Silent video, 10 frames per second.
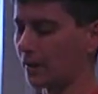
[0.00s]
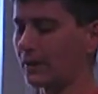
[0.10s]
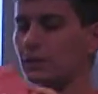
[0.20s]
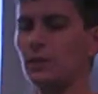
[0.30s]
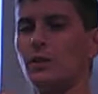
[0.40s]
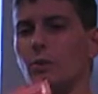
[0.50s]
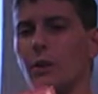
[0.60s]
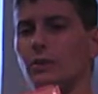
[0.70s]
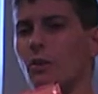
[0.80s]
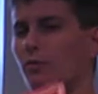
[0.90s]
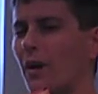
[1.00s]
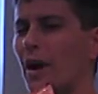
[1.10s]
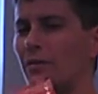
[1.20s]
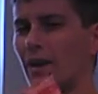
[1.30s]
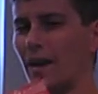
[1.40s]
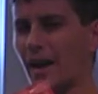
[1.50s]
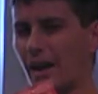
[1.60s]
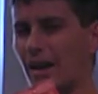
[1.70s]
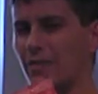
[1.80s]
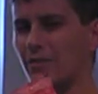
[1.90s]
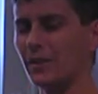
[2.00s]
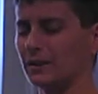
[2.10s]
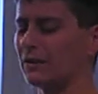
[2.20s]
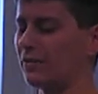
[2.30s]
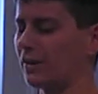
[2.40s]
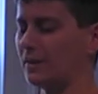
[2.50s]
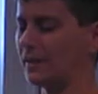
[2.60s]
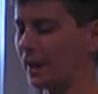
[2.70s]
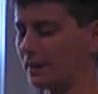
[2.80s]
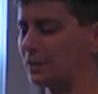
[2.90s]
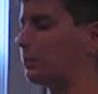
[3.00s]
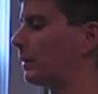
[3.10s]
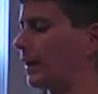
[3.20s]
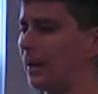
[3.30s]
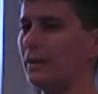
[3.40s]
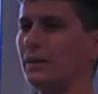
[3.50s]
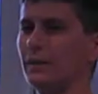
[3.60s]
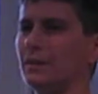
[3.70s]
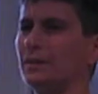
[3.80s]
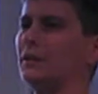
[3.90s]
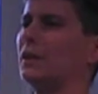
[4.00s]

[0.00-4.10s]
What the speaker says: this US-05 I have, it's a very nice plain yeast.